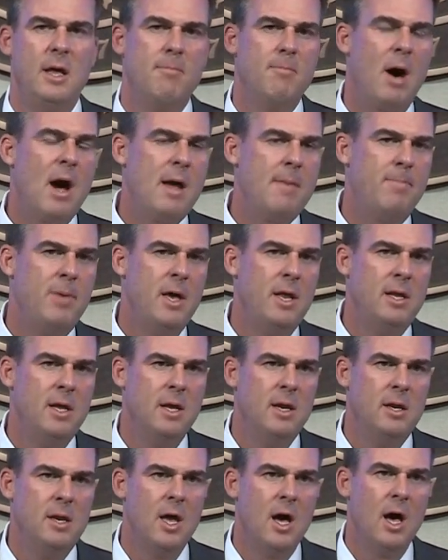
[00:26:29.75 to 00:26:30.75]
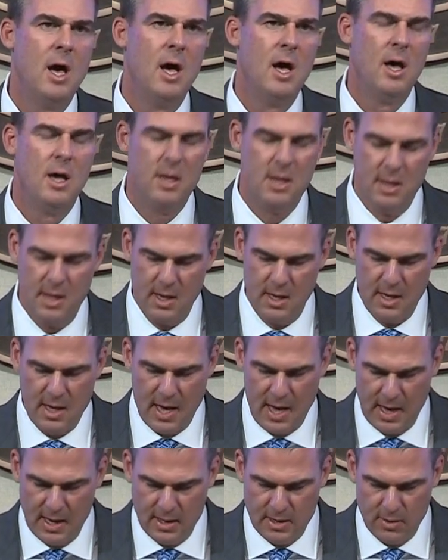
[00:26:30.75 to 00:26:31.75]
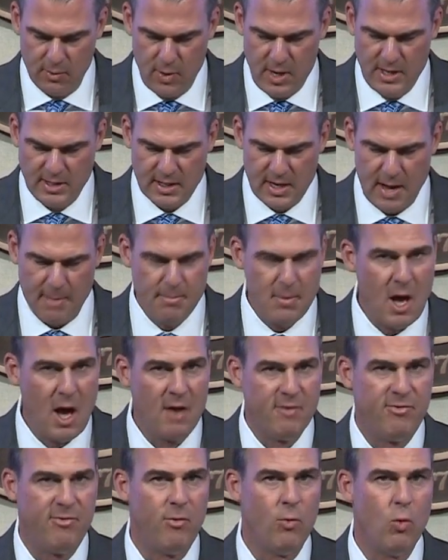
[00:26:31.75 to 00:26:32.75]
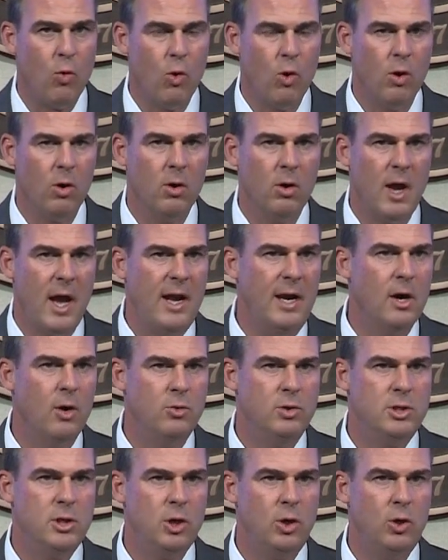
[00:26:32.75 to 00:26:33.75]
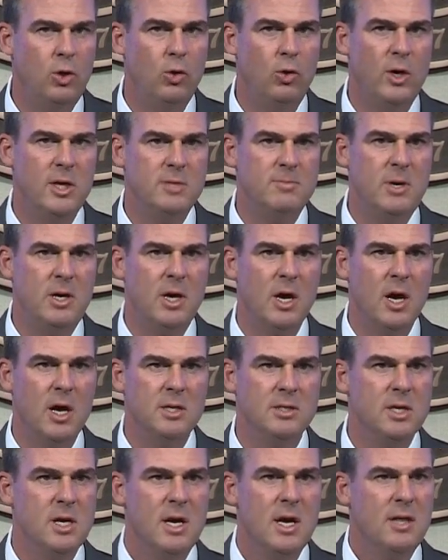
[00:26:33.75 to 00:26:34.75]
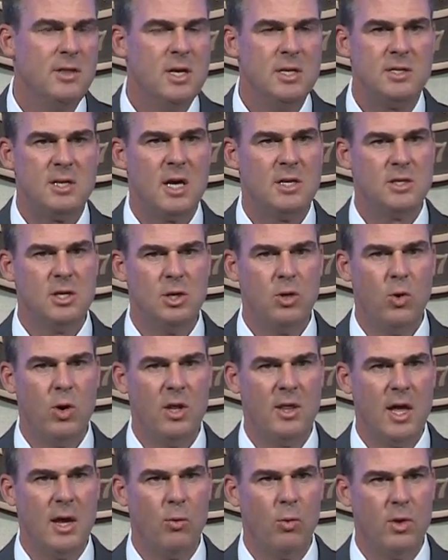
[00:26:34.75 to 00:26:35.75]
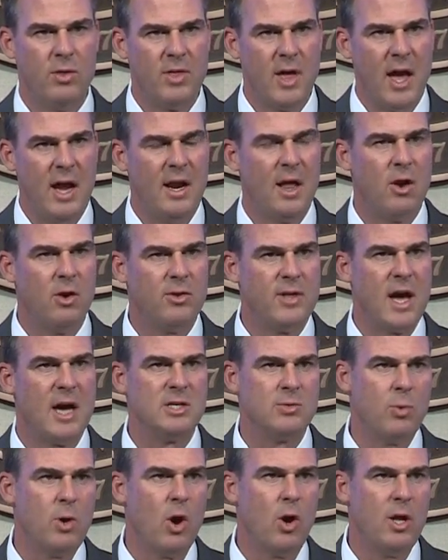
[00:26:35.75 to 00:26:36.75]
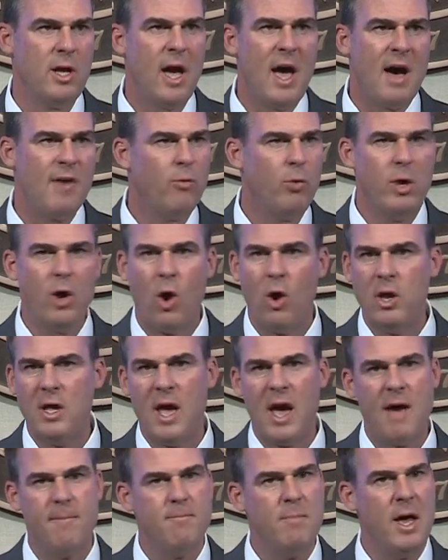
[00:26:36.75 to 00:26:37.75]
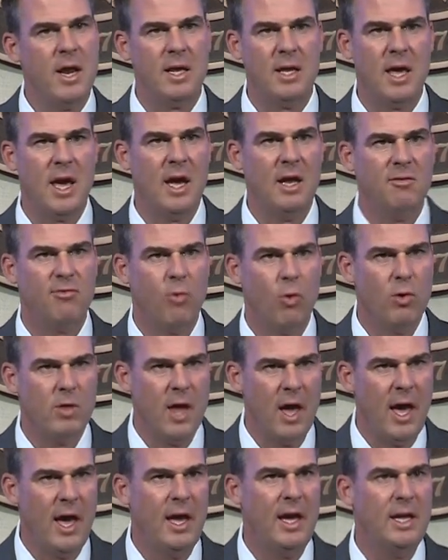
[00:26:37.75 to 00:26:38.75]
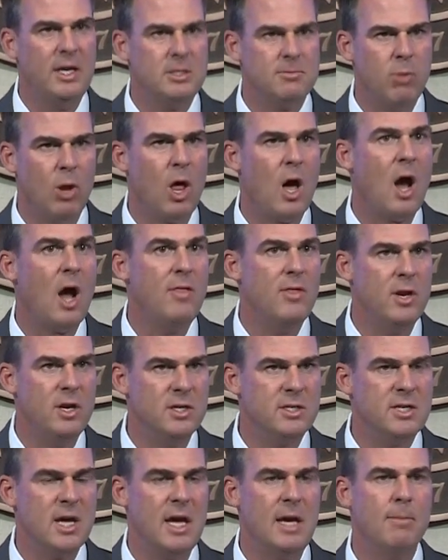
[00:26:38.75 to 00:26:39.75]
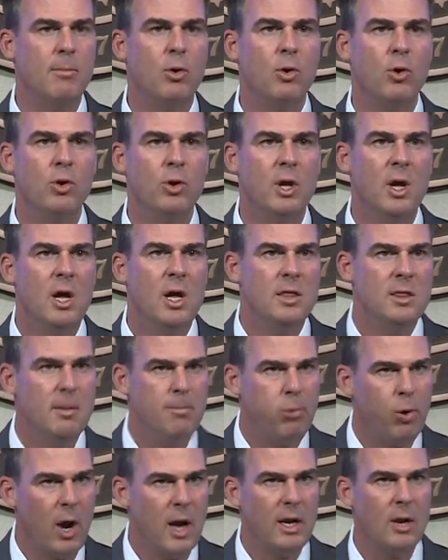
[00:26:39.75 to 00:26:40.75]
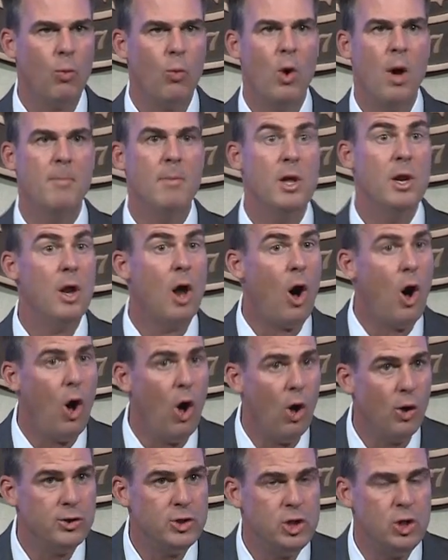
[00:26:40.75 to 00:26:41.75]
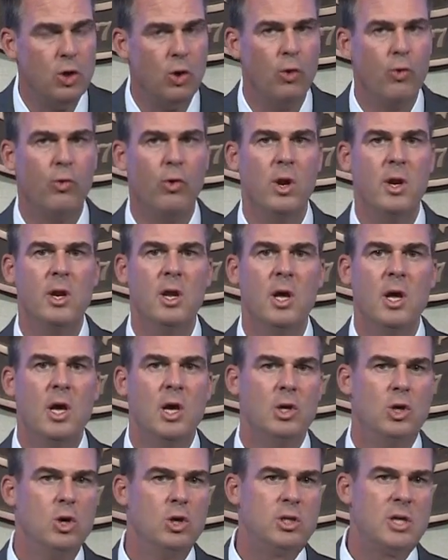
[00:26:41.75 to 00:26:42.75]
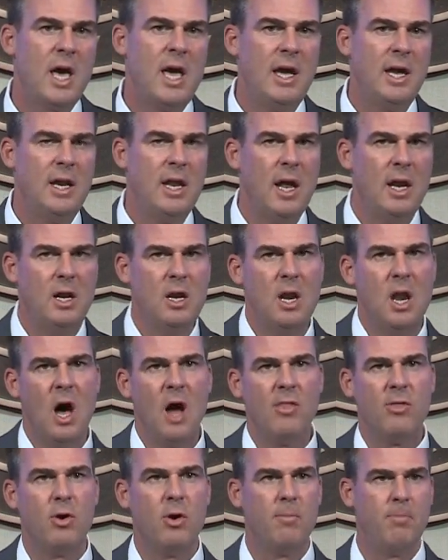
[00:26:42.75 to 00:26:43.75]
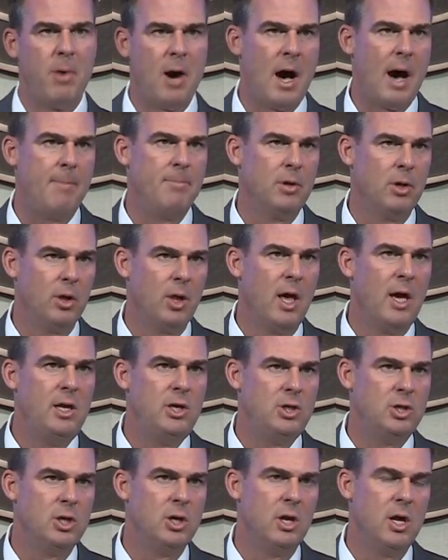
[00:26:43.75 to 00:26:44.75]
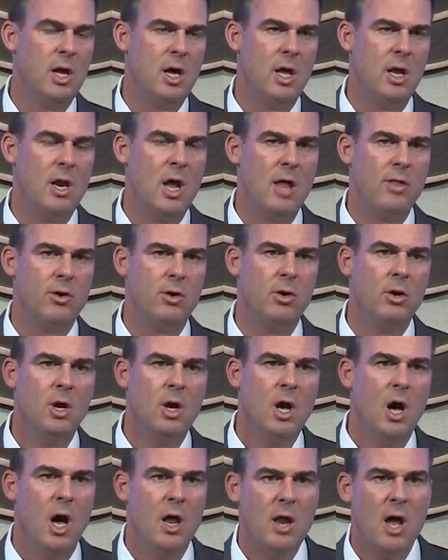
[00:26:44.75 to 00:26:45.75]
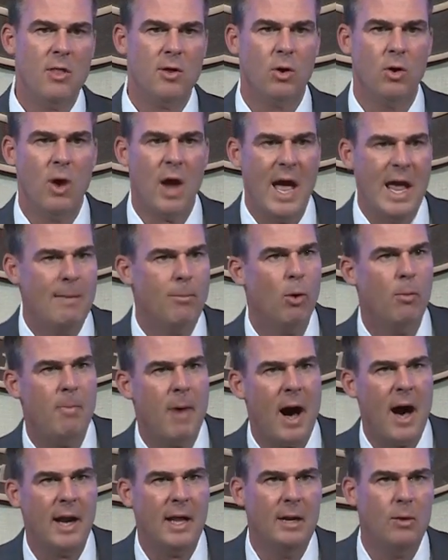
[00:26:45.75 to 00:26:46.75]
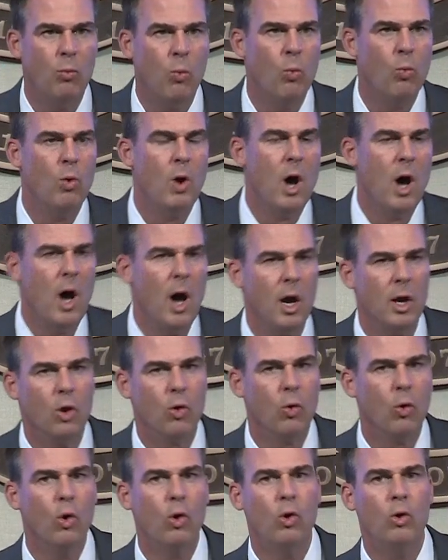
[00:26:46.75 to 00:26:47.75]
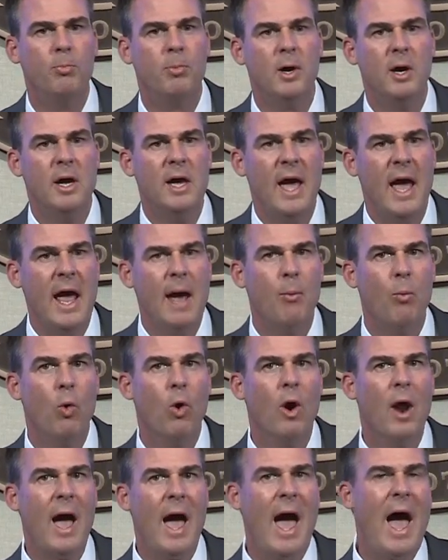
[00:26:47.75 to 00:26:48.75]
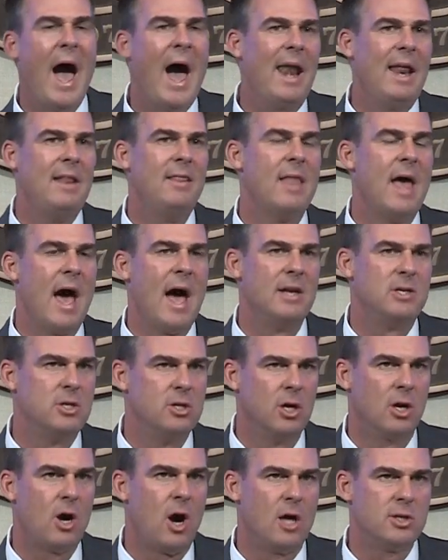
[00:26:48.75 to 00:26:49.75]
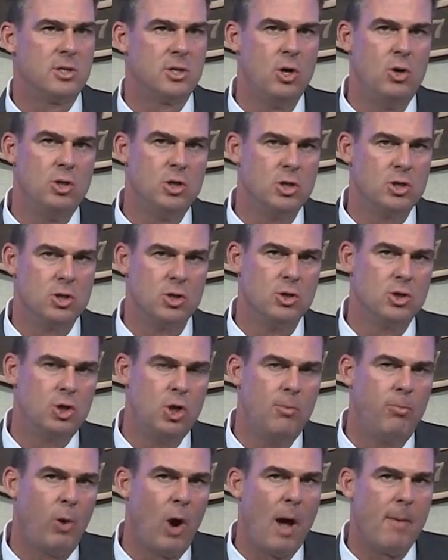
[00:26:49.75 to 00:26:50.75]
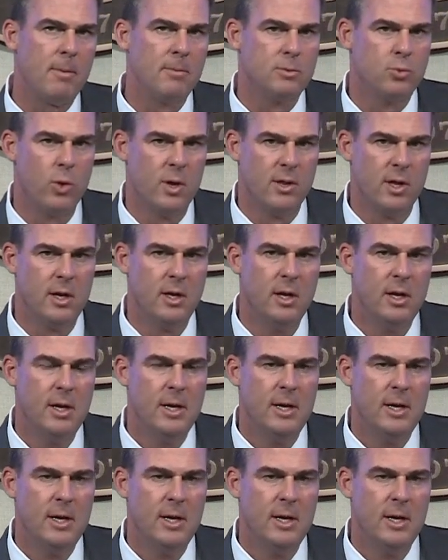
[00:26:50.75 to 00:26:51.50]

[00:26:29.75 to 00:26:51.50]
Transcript: In my opinion, the reason I'm not for 802 is because this doesn't do anything with the 800,000 we already have. We already have Medicaid for the aged, blind, the disabled, the pregnant women, all children. You're taking another population, another able-bodied group, and we're adding that to the Constitution. So there's two problems with it.